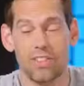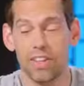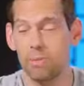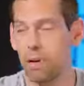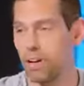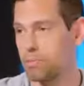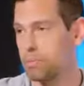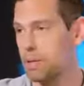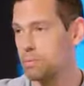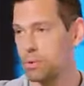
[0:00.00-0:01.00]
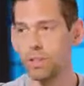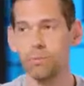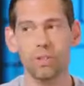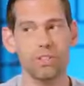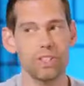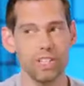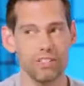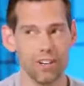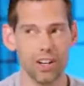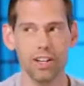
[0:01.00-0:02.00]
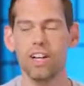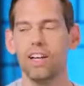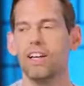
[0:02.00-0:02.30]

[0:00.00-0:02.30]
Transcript: I think about other people and what their needs are.